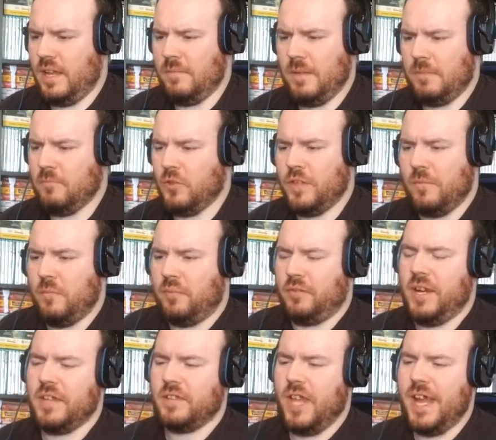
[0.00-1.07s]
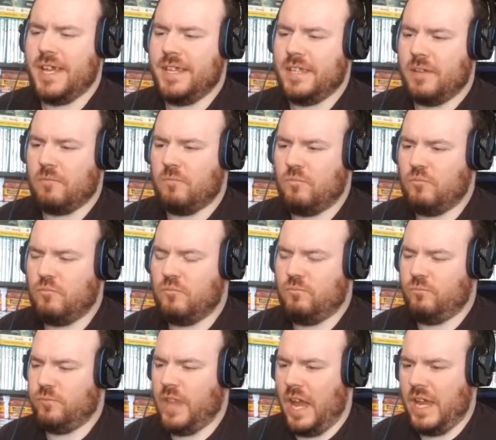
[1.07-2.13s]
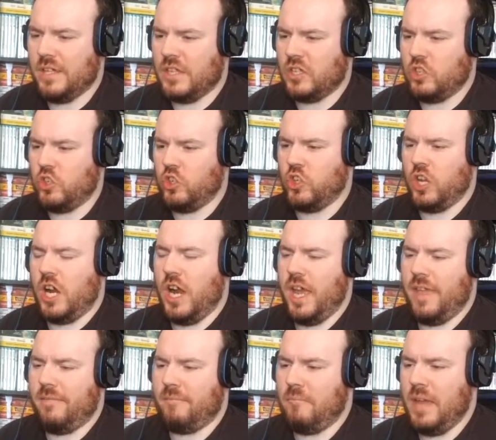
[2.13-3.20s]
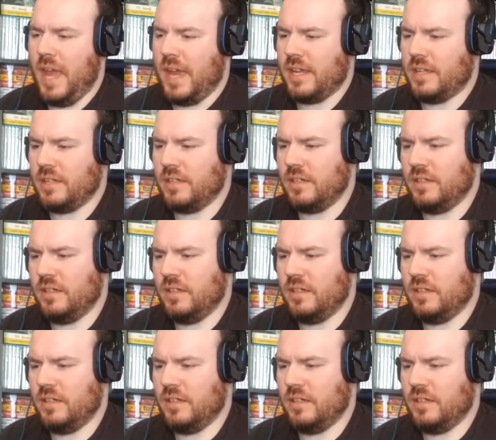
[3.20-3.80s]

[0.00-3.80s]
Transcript: I'm just impressed. That is a giant mech.